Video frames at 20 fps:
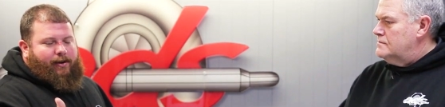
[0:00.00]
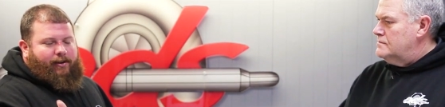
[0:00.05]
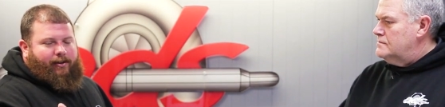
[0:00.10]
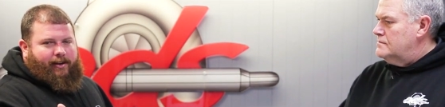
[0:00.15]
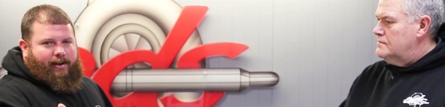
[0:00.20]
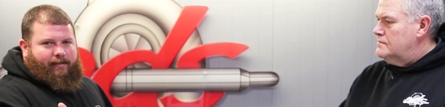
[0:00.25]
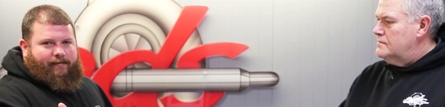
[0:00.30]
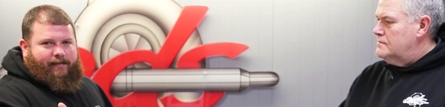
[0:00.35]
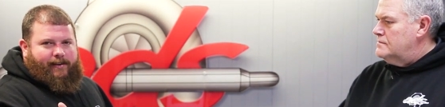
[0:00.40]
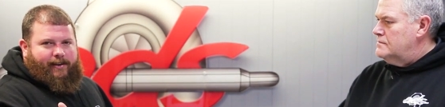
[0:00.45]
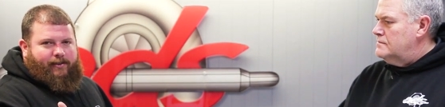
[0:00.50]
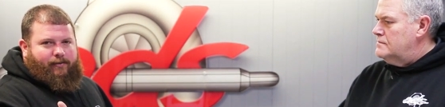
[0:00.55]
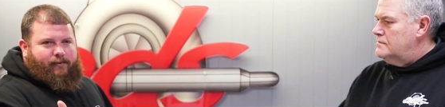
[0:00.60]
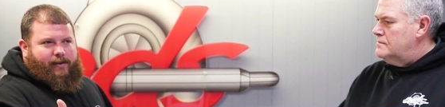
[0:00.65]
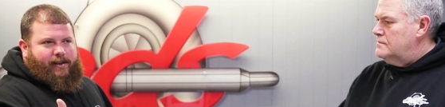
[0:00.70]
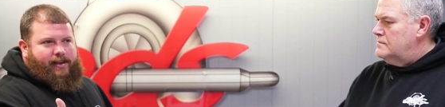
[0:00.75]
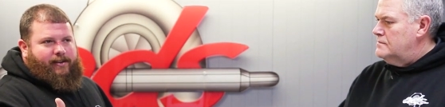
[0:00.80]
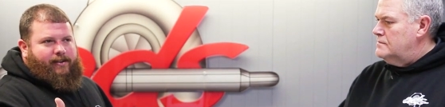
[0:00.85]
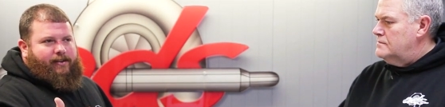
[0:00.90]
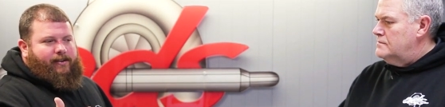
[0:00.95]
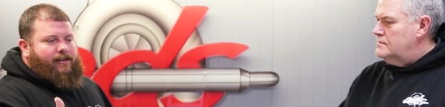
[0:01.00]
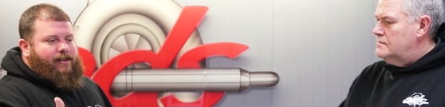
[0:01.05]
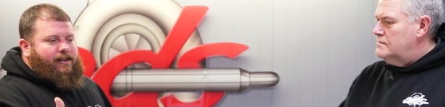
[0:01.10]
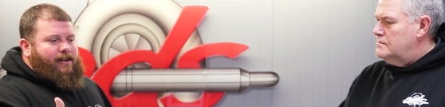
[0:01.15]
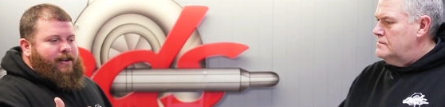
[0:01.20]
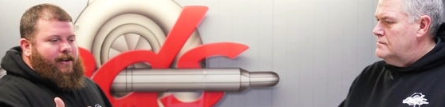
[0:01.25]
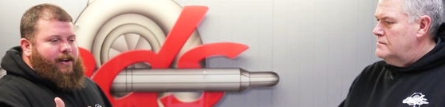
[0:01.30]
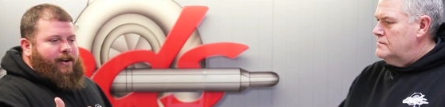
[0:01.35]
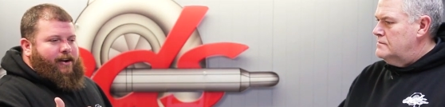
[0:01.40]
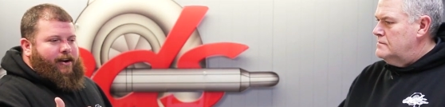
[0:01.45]
Speaker 1: pulling a fifth wheel?
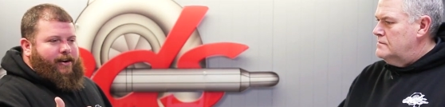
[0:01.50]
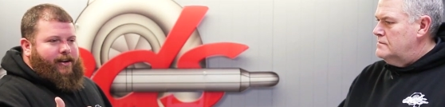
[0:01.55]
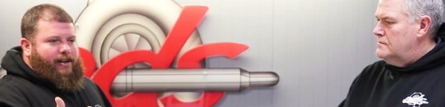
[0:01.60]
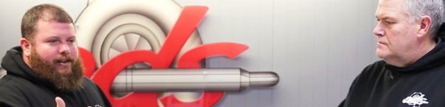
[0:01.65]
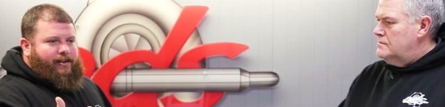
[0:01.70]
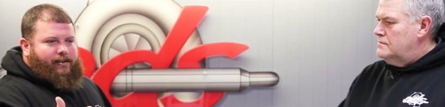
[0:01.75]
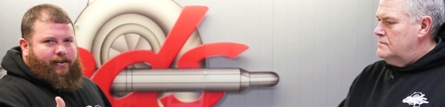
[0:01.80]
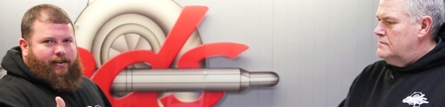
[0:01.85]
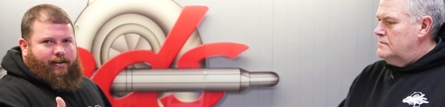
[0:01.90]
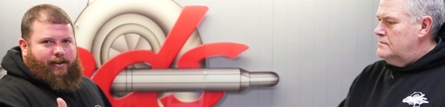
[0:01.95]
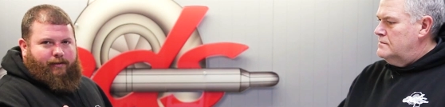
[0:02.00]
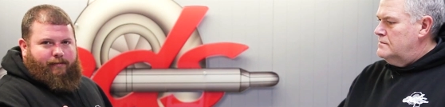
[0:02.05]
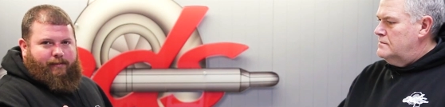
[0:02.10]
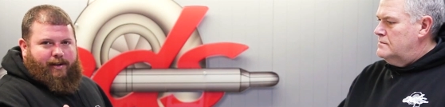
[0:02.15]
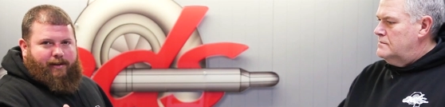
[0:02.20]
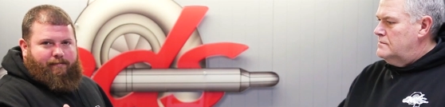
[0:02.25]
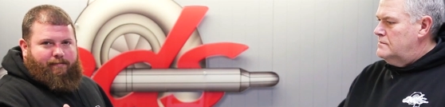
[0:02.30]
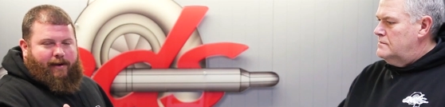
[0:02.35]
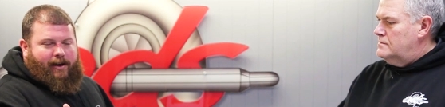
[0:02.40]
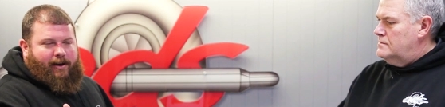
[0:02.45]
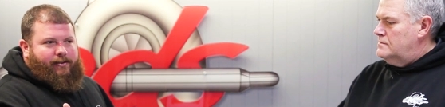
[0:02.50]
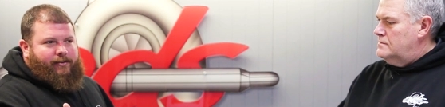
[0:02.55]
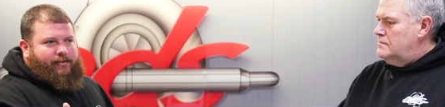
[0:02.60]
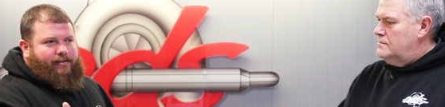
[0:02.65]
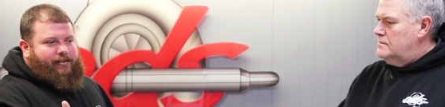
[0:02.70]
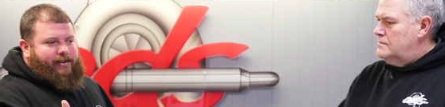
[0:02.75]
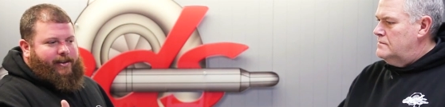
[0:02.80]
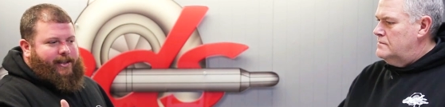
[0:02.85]
Are you doing a little bit of both?